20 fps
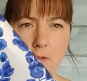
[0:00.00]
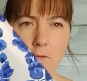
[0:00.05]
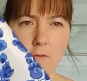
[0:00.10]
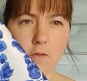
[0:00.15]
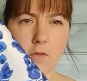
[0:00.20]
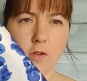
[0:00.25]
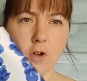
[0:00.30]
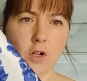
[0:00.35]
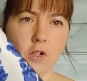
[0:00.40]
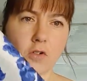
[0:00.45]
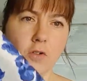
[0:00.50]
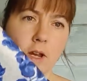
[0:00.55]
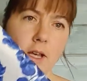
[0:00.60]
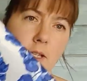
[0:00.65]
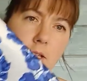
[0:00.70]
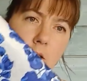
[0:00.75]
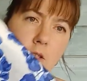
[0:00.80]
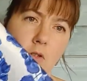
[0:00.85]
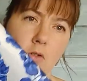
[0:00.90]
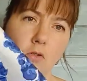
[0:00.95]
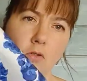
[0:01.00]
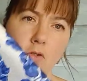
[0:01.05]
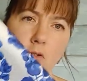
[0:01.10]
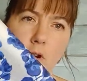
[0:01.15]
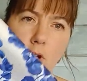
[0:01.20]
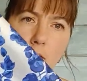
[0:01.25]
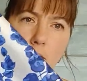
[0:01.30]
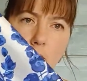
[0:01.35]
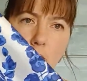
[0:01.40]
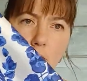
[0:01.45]
for a dress that you're
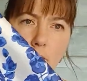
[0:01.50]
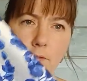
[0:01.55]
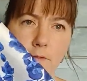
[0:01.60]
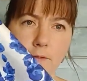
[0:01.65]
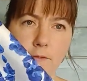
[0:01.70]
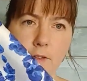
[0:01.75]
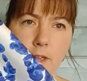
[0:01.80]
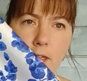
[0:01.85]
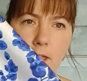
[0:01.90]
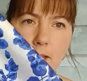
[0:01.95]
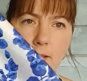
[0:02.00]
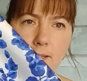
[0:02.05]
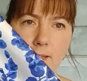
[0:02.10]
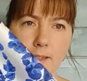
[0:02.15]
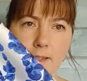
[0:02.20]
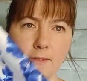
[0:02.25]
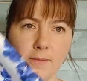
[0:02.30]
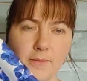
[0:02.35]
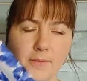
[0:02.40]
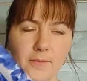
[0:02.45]
trying to fit.